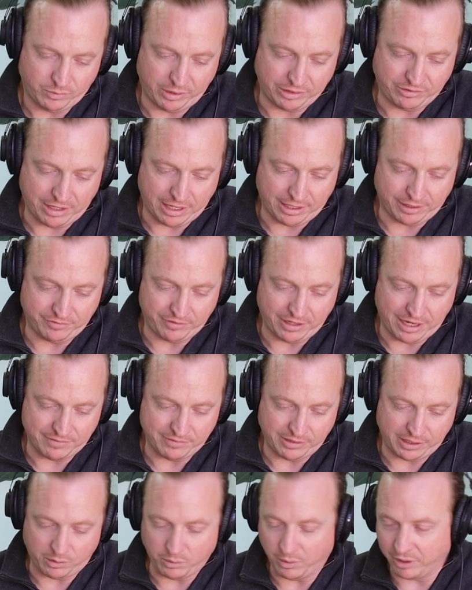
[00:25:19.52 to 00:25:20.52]
reach out if you
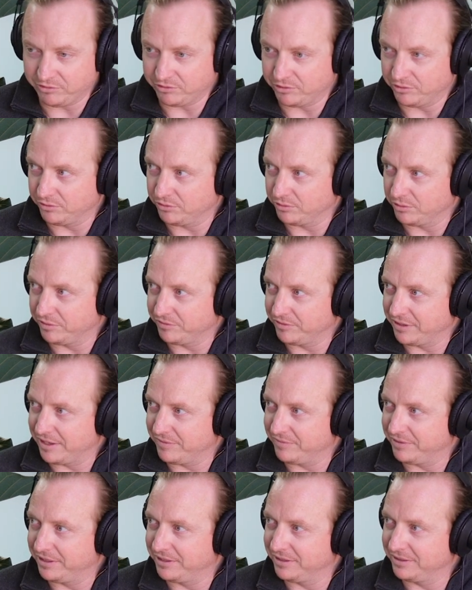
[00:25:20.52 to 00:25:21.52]
have any questions or if you
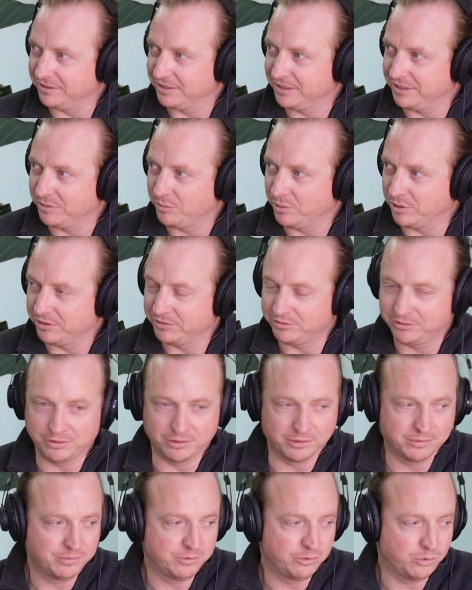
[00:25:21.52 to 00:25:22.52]
have anything that you want us
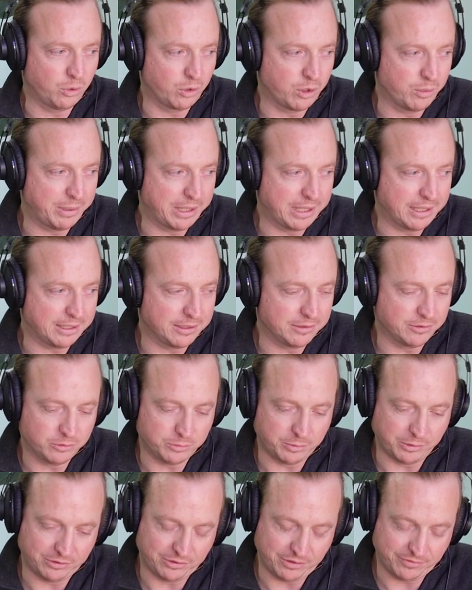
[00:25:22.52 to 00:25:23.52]
to talk about
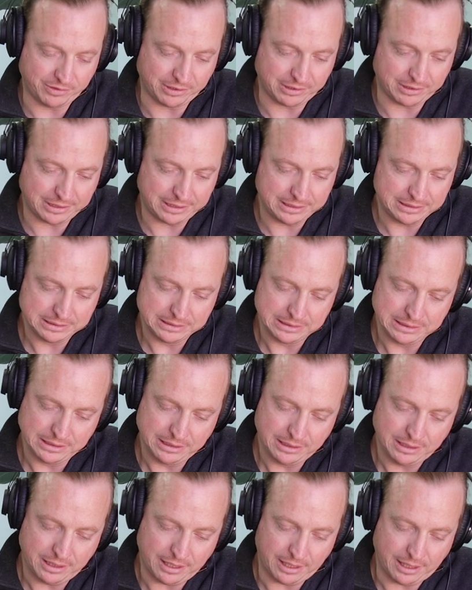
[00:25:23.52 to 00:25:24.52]
specifically.
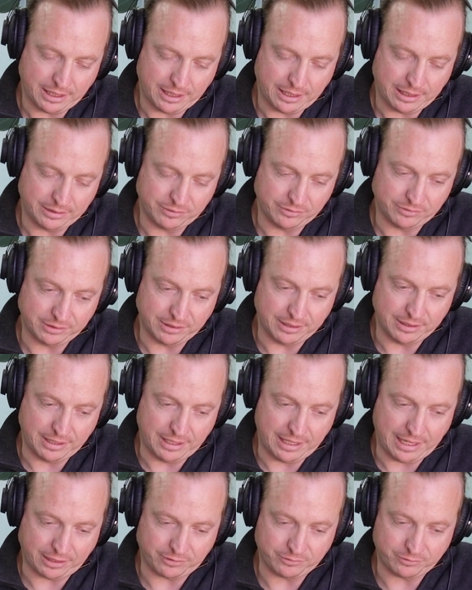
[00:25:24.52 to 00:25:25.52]
And
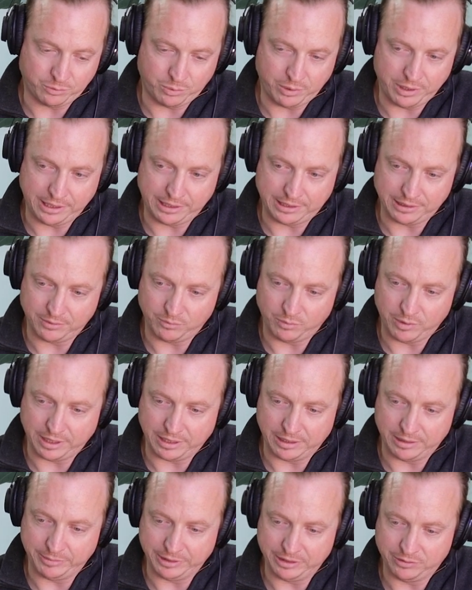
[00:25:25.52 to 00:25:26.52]
next week
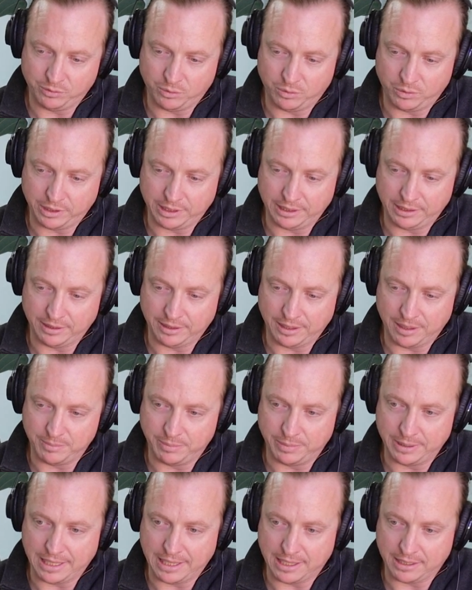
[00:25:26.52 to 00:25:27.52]
we're going to be talking
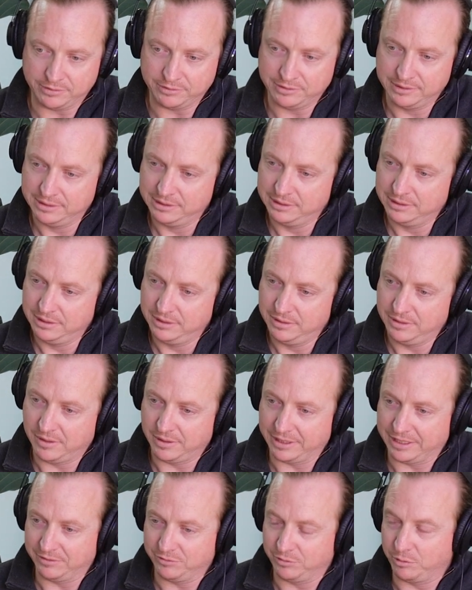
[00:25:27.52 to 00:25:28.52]
about,
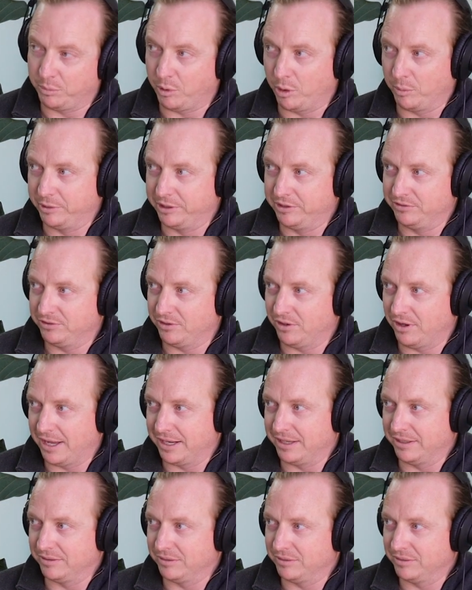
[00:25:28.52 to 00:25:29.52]
I guess, the property
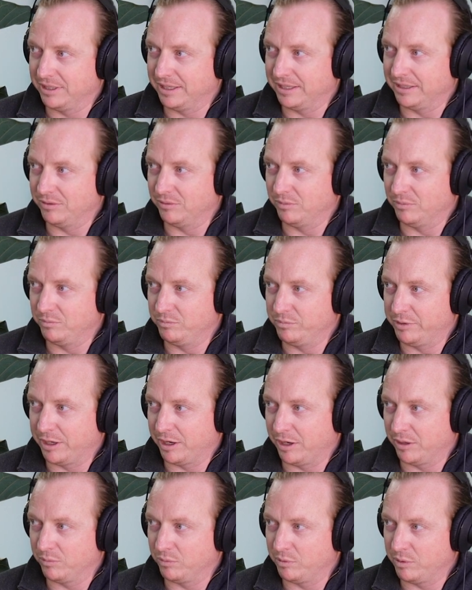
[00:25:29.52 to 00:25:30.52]
side, and you
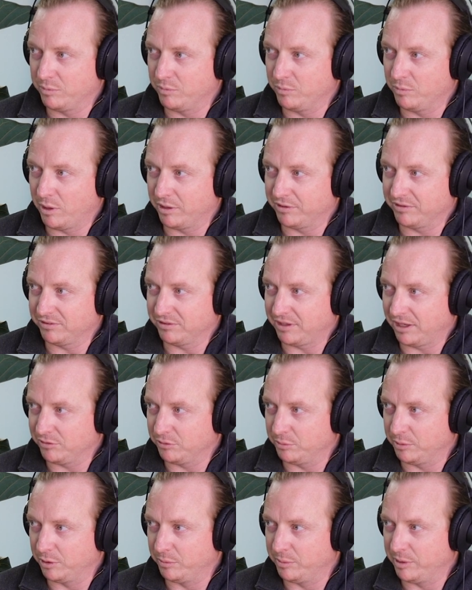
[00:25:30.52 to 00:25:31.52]
know, we might
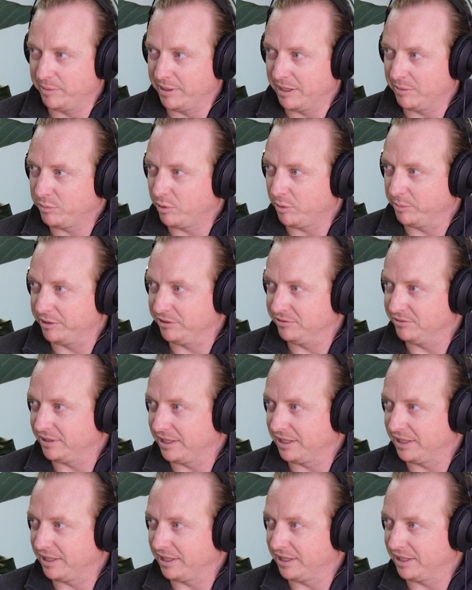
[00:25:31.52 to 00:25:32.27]
discuss a little bit about property